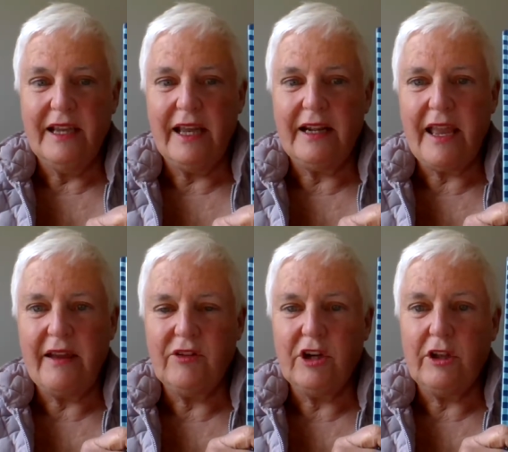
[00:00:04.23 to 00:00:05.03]
and I
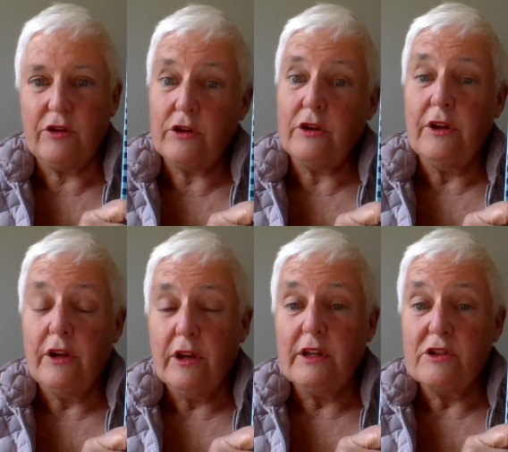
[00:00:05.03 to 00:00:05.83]
have another
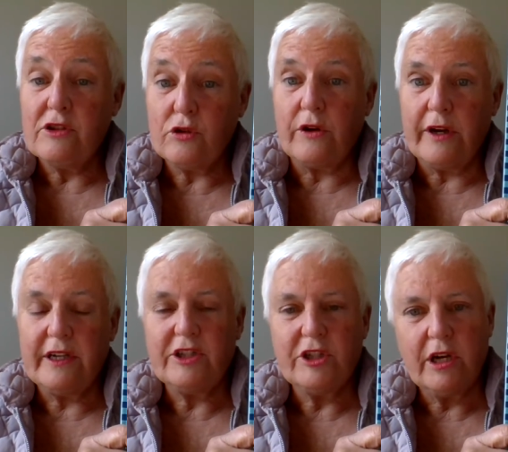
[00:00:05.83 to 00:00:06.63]
story
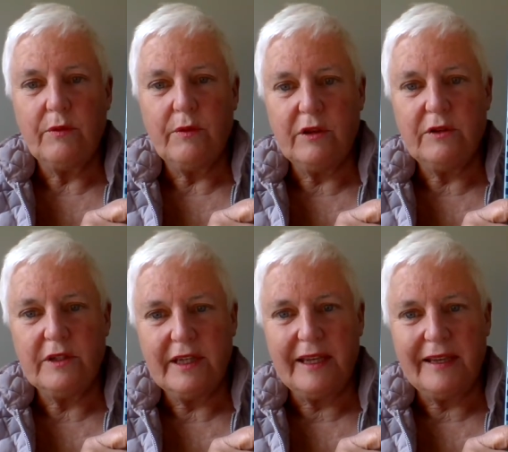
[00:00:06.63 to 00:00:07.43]
to share with you
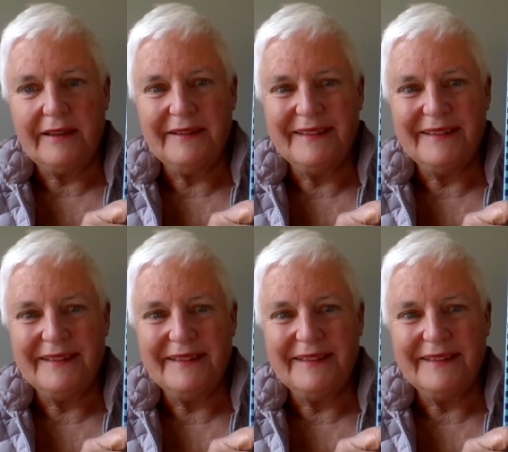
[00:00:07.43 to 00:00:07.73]
today.